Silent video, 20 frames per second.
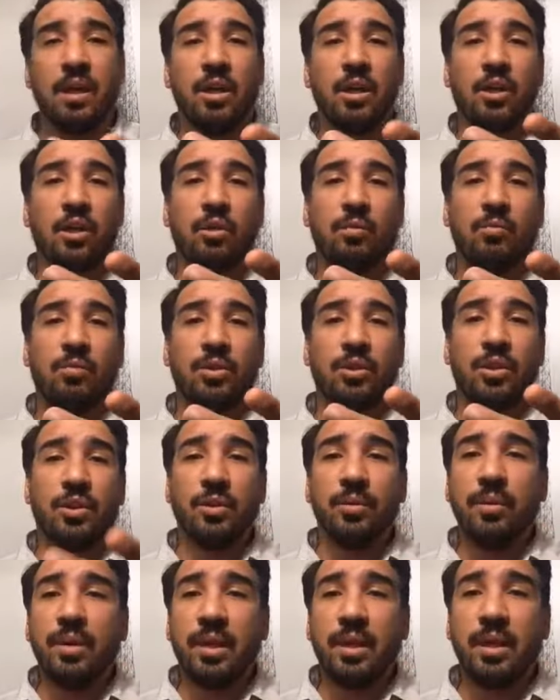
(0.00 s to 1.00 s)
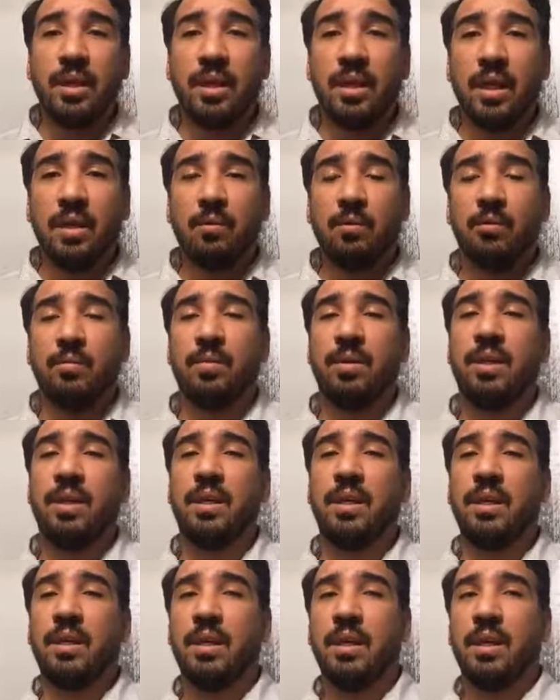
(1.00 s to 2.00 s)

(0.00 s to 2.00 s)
Number 3, it would be,